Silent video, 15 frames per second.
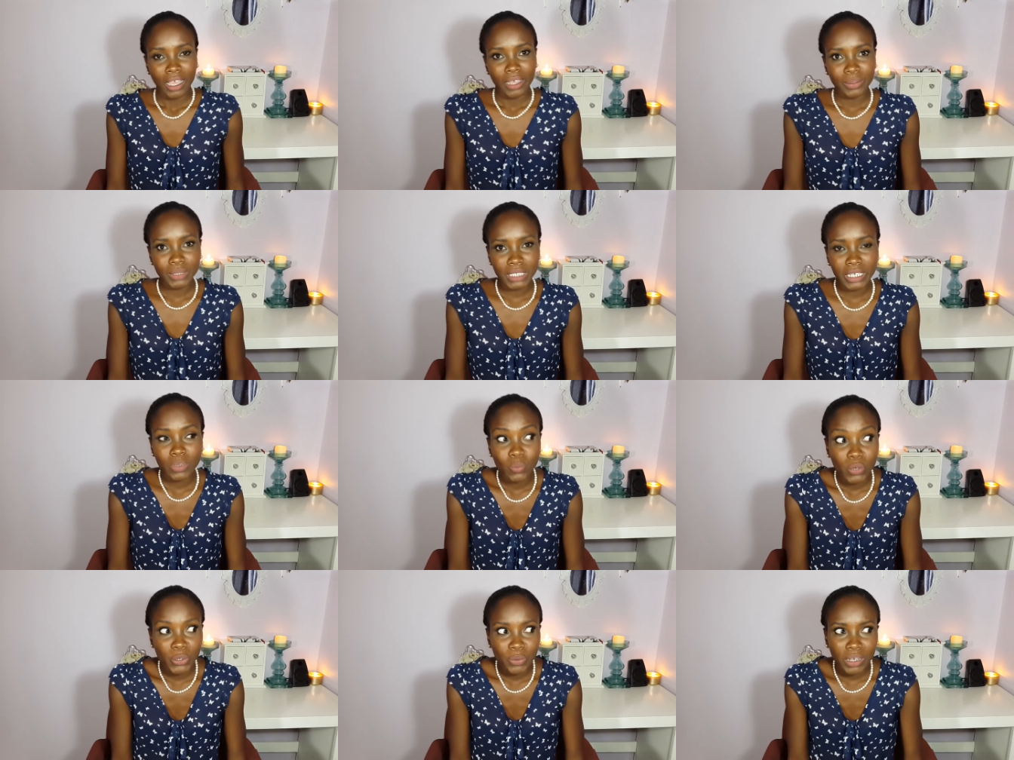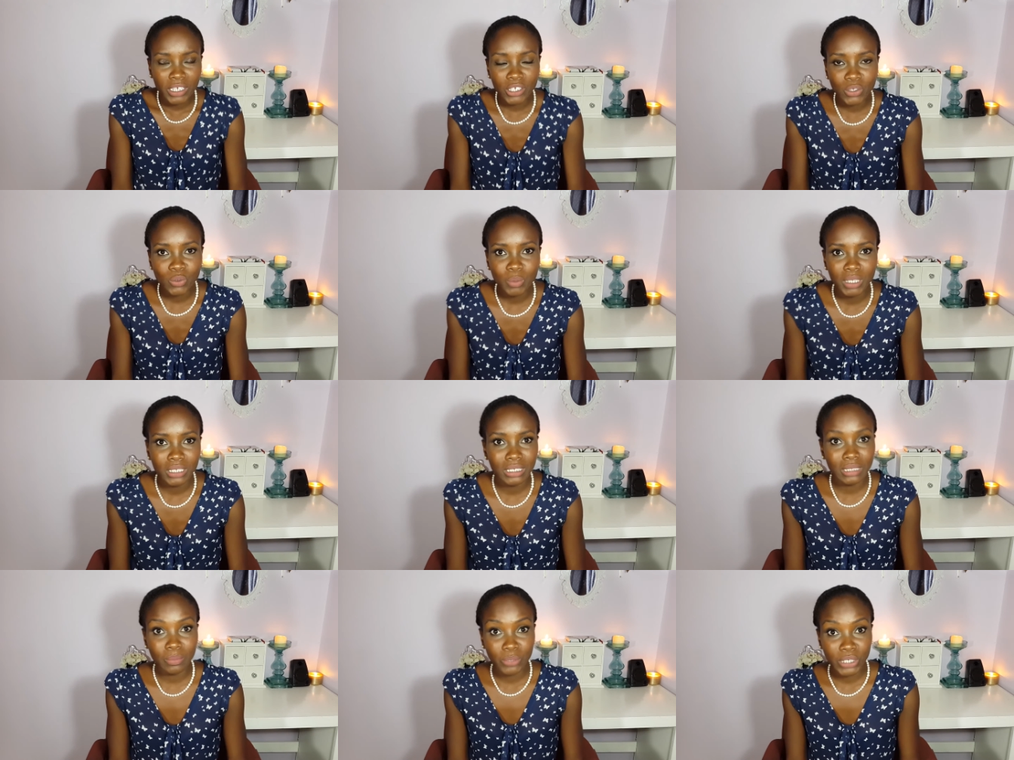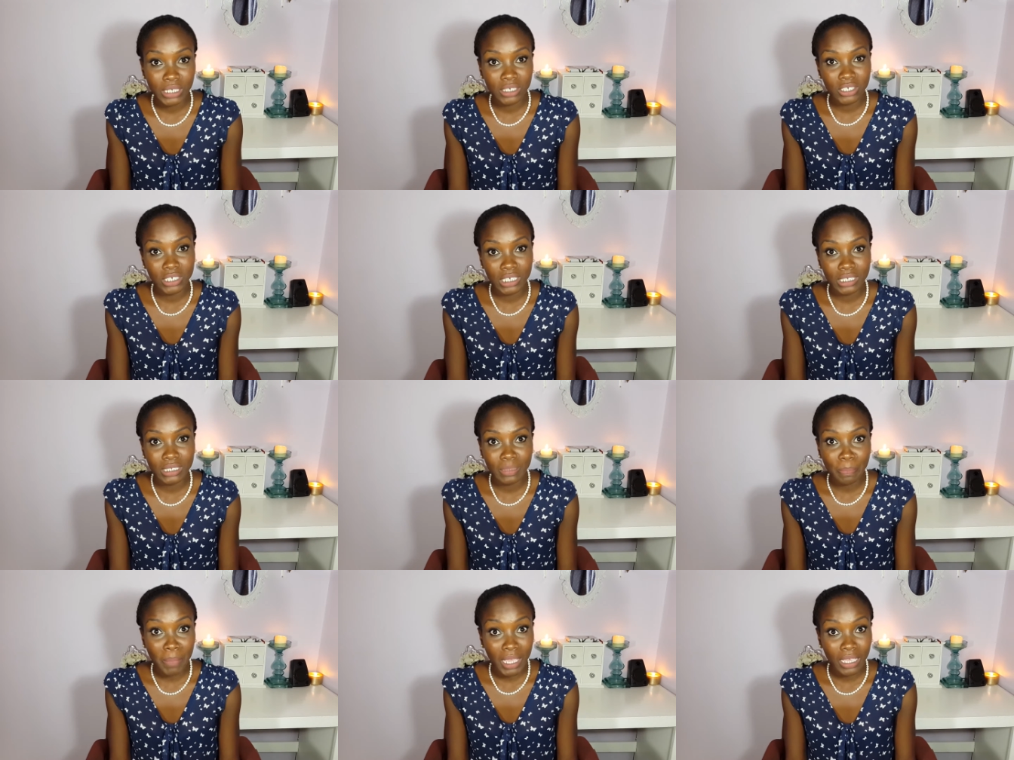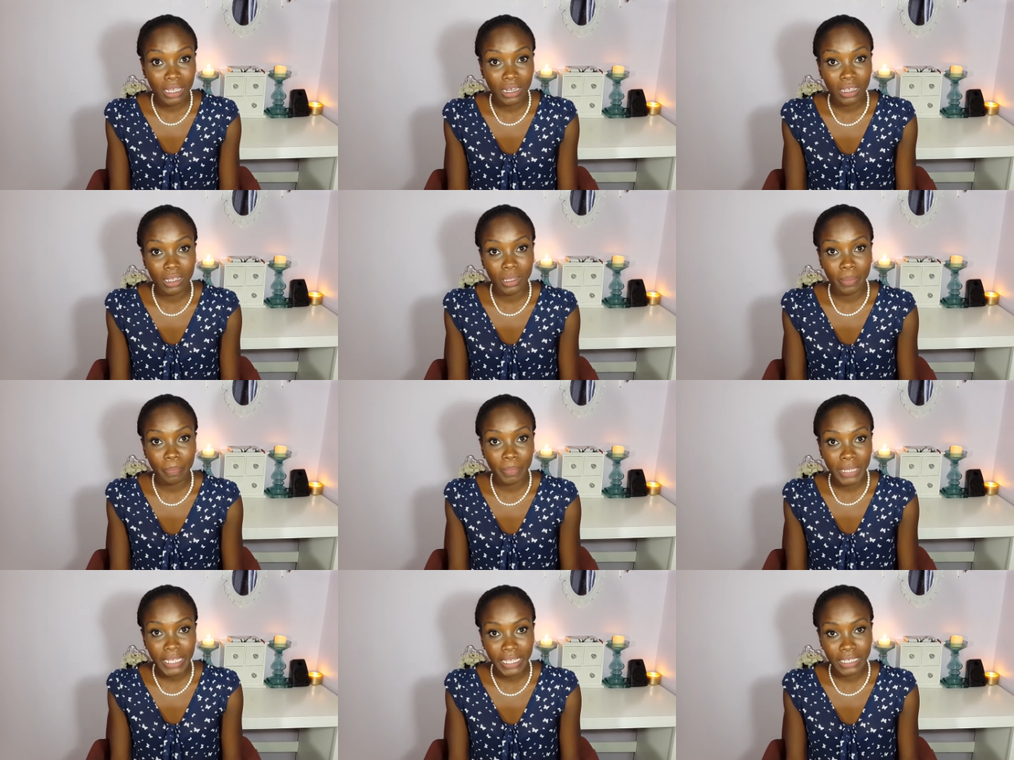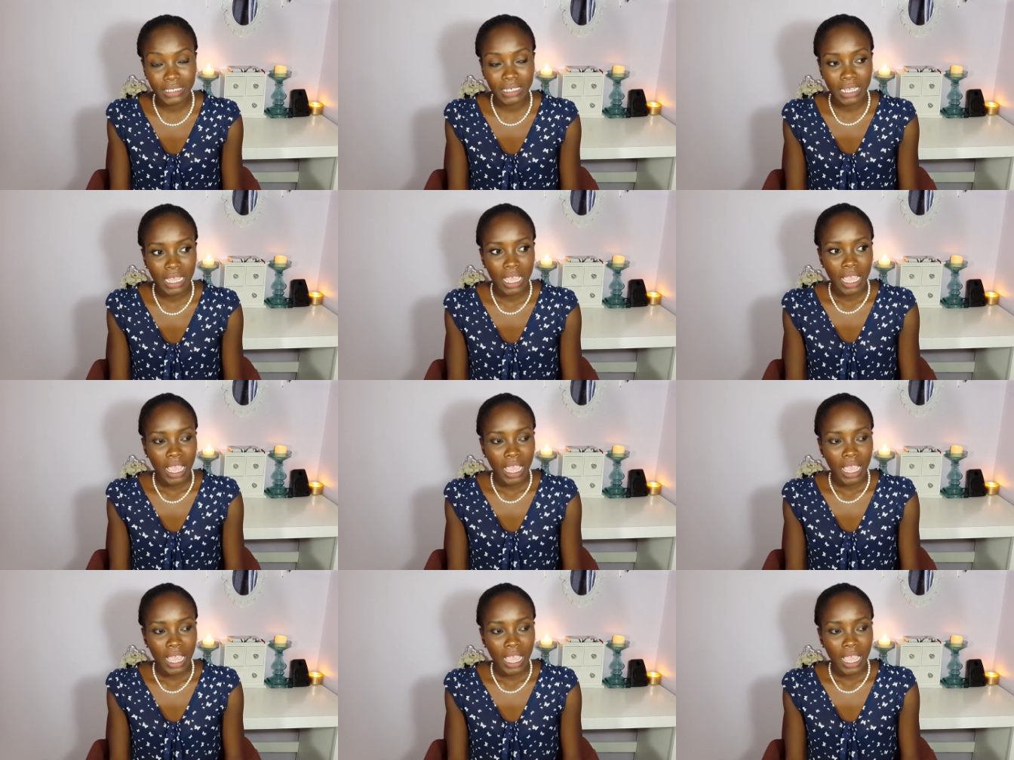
I was like, what do I do? Because someone has just made a complaint.